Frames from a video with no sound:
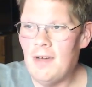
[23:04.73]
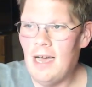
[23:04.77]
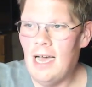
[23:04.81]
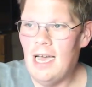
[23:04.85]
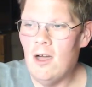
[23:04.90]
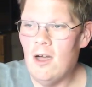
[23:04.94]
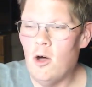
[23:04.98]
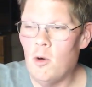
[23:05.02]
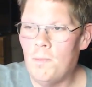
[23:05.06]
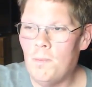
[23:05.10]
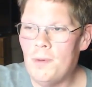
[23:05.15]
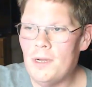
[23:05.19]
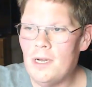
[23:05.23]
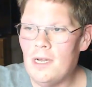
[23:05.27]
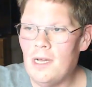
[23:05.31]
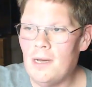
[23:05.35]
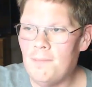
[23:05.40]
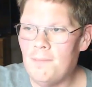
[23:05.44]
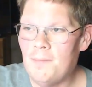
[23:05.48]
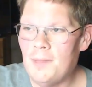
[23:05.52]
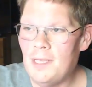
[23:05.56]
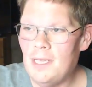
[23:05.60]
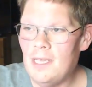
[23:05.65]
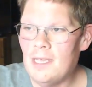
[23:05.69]
I open
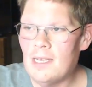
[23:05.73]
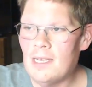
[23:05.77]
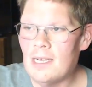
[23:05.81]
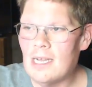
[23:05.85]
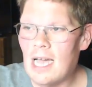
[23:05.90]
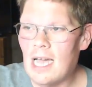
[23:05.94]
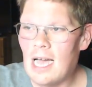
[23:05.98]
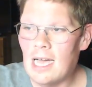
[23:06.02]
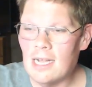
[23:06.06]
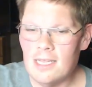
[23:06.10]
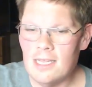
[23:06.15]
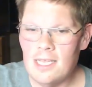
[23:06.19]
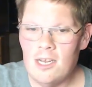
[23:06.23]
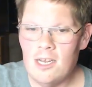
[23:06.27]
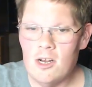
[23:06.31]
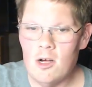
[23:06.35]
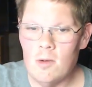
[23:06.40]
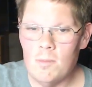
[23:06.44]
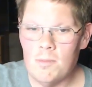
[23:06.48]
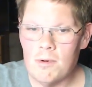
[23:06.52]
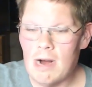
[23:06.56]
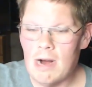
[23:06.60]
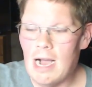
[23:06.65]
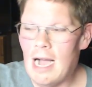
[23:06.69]
up the incognito
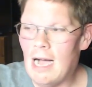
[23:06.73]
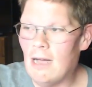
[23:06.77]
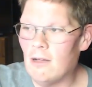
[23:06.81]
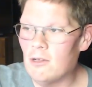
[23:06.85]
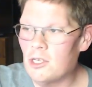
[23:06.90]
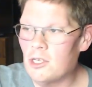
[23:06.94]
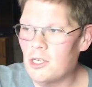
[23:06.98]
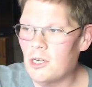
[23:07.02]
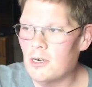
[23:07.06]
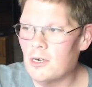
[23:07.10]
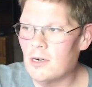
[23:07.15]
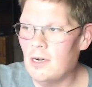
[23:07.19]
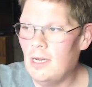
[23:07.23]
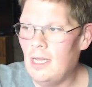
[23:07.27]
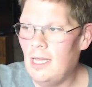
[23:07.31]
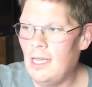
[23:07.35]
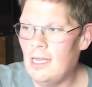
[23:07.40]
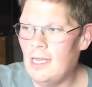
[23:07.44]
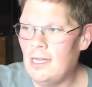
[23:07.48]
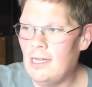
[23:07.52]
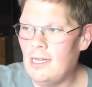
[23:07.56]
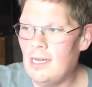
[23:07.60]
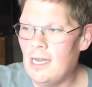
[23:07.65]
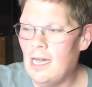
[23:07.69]
browser
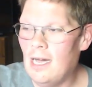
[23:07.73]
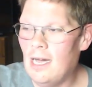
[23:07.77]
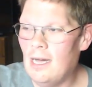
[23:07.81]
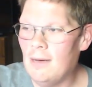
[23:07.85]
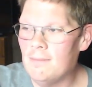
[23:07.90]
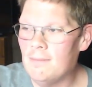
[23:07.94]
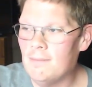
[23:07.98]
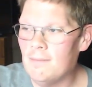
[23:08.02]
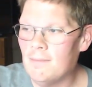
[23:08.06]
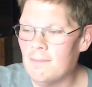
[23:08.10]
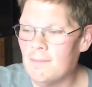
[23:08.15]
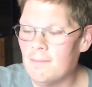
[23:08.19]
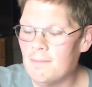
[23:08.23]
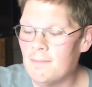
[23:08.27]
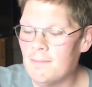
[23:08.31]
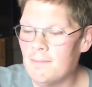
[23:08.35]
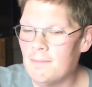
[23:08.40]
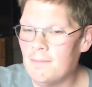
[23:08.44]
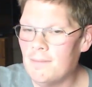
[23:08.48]
in um,